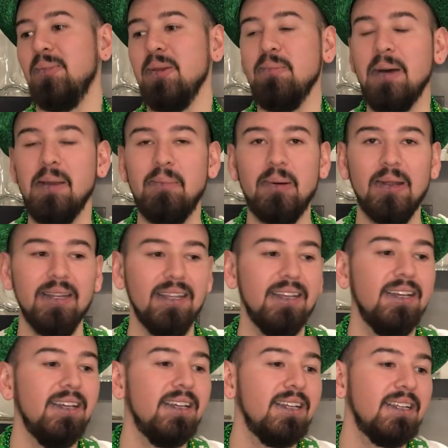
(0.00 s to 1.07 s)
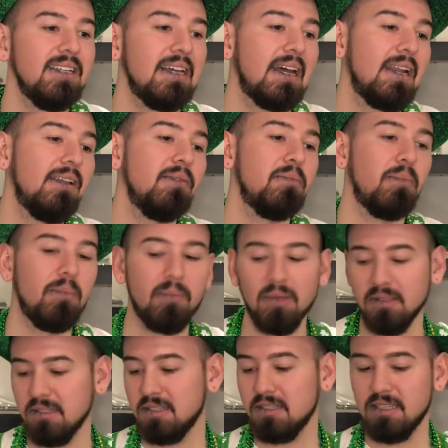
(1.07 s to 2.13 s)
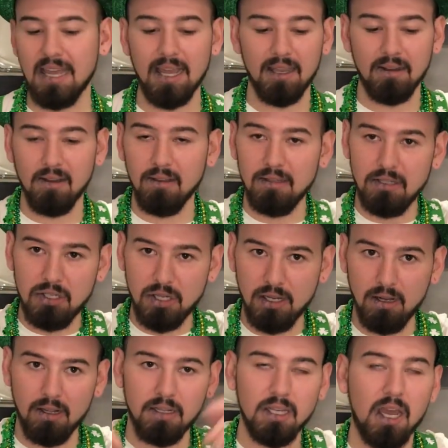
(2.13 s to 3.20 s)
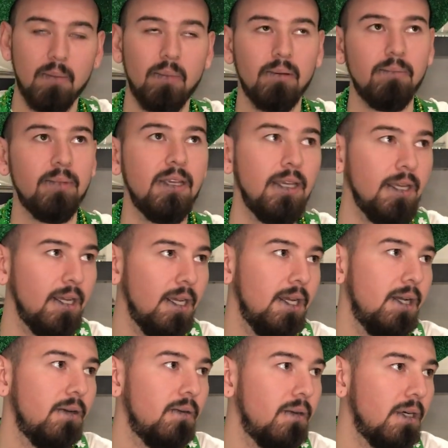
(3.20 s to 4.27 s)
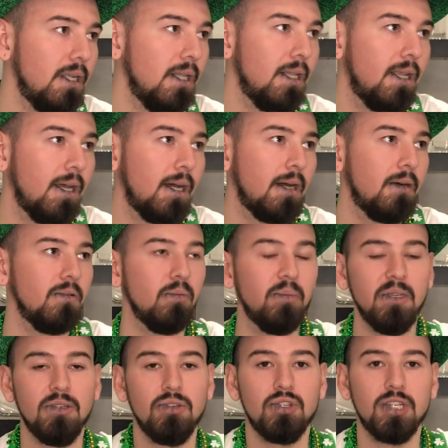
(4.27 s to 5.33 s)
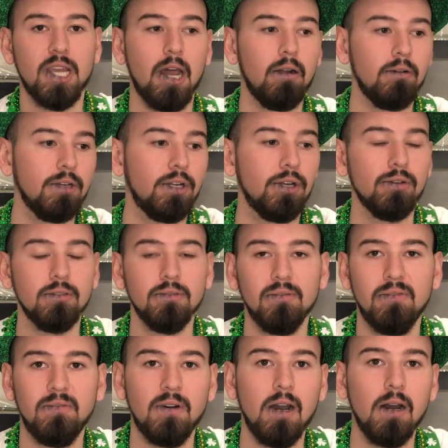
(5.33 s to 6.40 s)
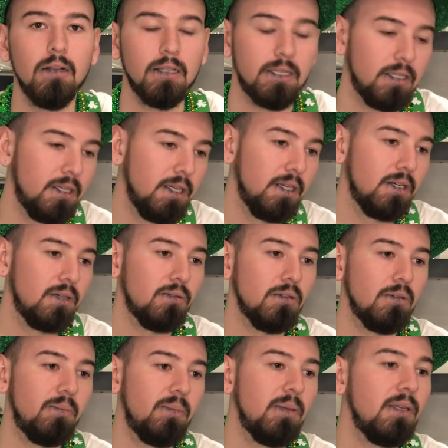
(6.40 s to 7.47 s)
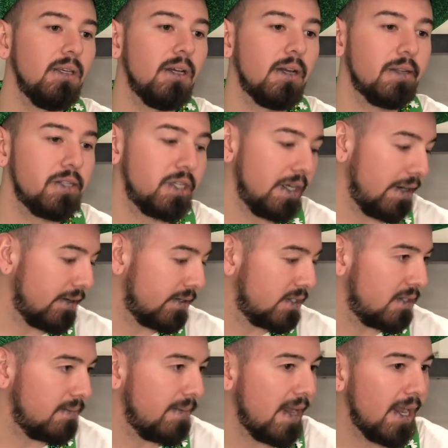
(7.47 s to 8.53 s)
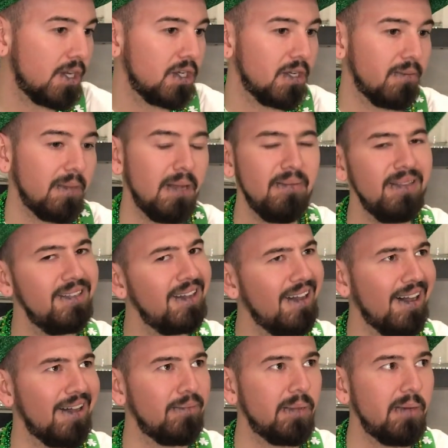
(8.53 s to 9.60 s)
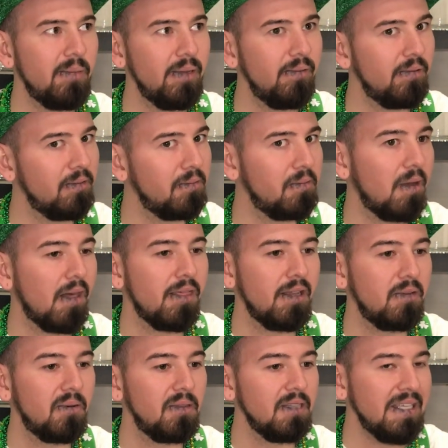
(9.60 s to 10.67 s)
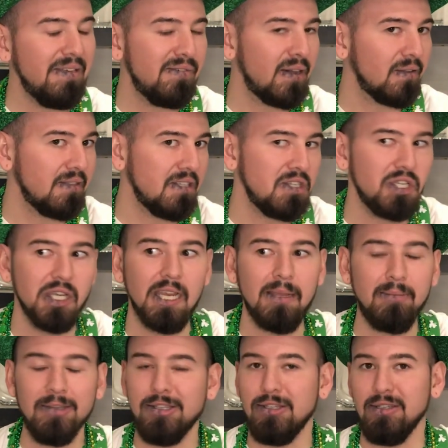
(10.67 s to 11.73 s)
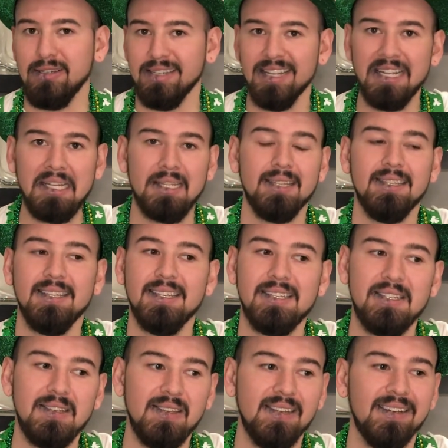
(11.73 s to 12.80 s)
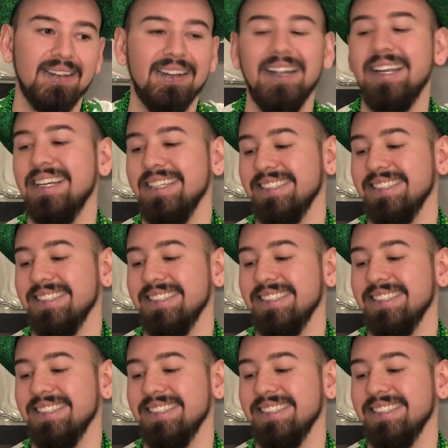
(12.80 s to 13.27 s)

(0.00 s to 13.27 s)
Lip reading: my buddy Danny stacking all the shit on top of me. We'll be shower curtain falling. We'll be chair smashing. Maybe not. I think we'll leave out the Jameson this year.